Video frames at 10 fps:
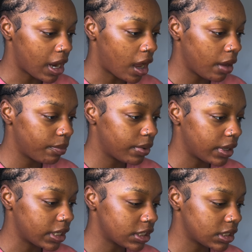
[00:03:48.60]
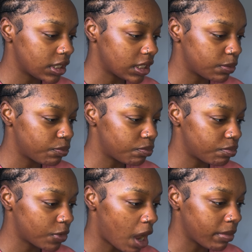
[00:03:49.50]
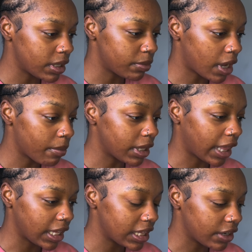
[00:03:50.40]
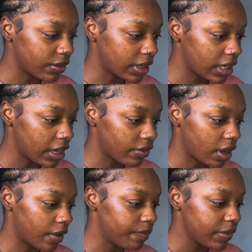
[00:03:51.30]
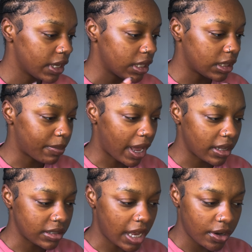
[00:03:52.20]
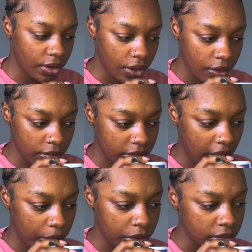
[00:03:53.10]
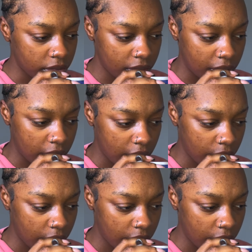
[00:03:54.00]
up. It's becoming like clearer and clearer, the patterns. I don't know, that one I